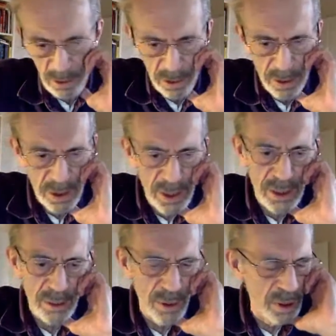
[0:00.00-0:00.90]
I
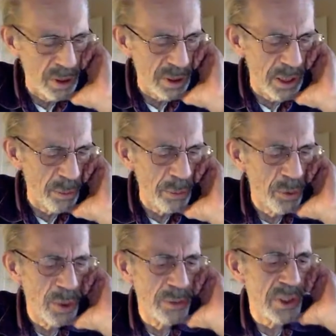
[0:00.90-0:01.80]
can't remember
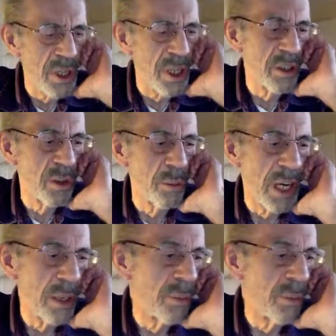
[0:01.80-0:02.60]
who I was talking to about it,